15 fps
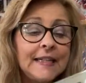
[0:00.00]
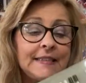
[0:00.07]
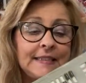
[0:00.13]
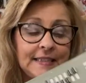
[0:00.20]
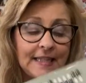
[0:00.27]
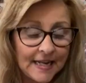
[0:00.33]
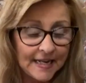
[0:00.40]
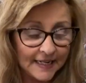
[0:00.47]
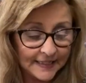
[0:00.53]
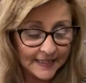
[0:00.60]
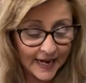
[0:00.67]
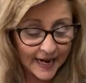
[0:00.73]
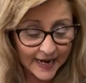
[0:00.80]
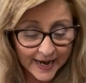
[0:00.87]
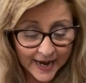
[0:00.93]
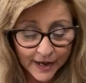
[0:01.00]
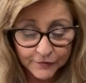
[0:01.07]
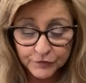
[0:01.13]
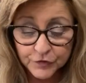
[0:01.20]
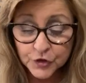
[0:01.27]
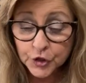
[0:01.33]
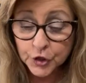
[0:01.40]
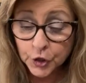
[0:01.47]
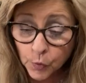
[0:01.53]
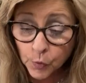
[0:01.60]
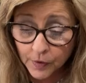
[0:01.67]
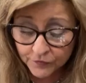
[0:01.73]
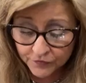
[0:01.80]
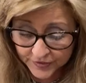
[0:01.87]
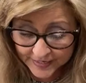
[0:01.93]
said, I have two
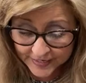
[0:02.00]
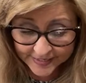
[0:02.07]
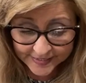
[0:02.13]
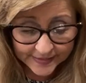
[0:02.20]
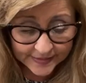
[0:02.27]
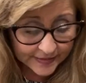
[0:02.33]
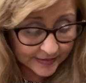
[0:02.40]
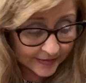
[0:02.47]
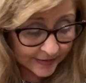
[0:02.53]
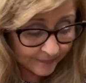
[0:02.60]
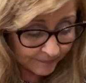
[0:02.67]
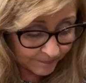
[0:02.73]
of these.